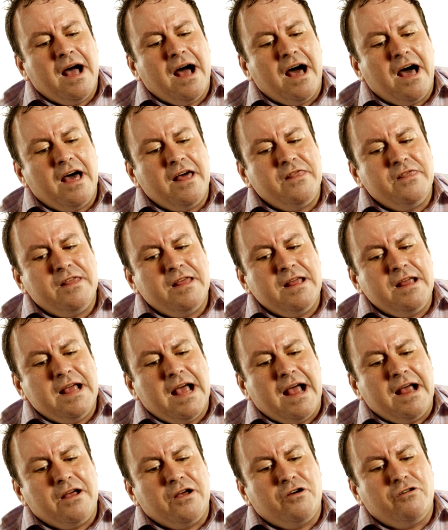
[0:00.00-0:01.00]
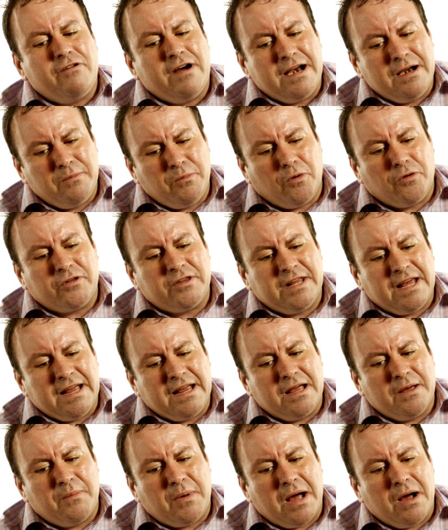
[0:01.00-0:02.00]
And the incredible
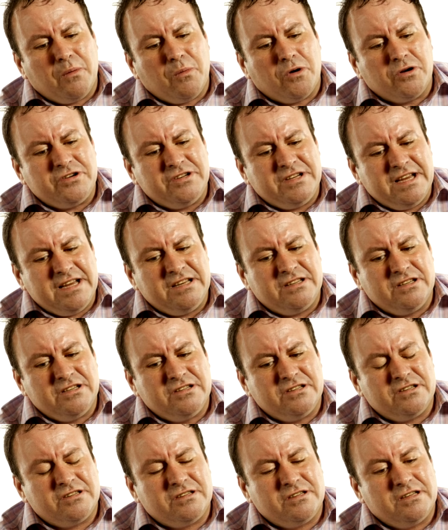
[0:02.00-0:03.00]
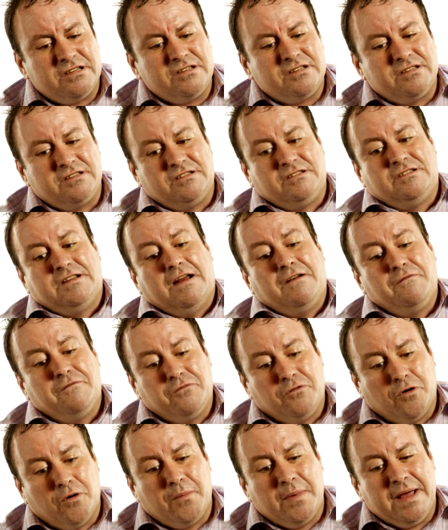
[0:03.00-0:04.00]
thing about what Jesus has done
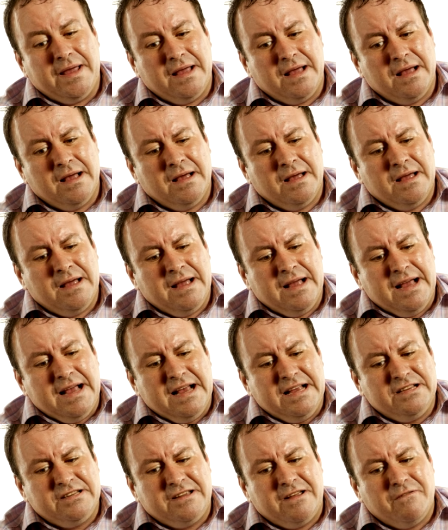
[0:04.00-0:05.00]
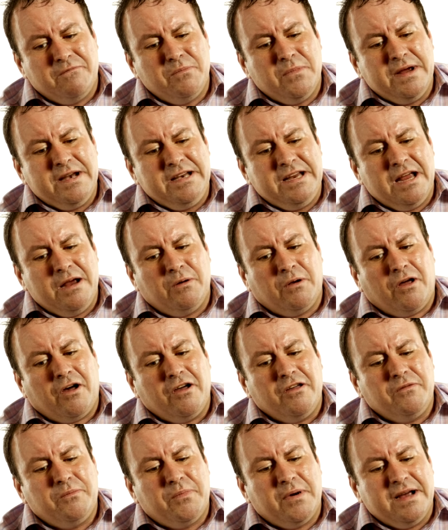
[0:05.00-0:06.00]
for me is given me new
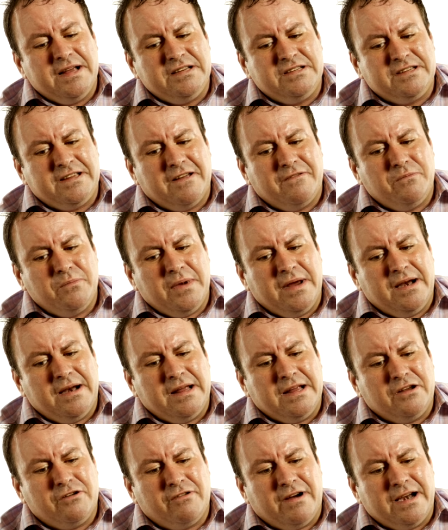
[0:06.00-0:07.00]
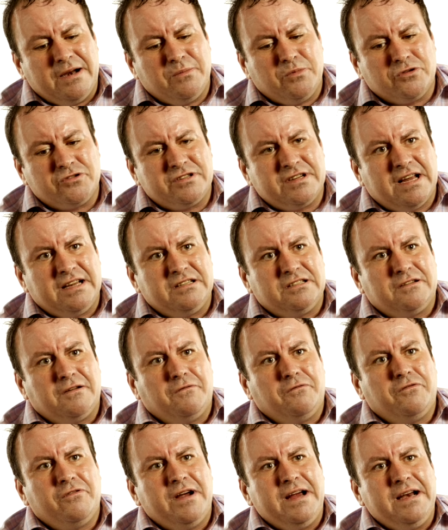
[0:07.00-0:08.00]
life, but he's given me an incredible sense of
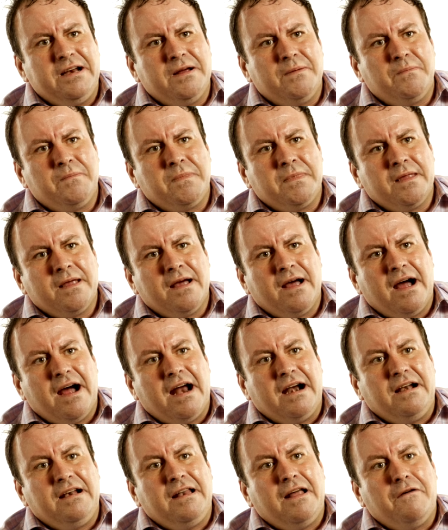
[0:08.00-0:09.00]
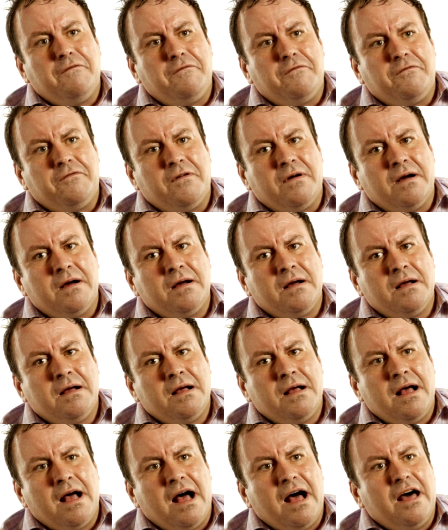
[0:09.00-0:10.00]
freedom and love for
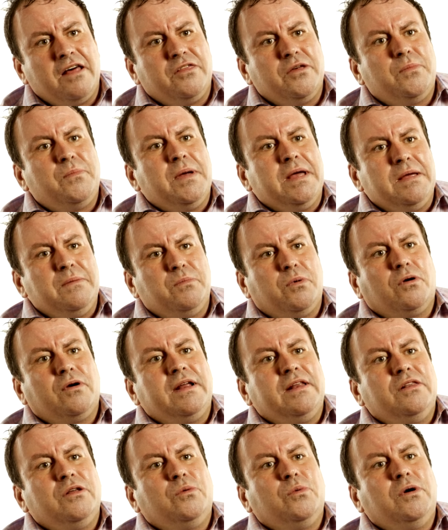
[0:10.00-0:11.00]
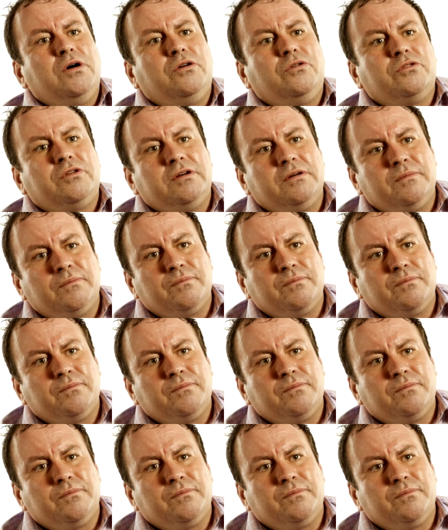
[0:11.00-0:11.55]
other people in the world.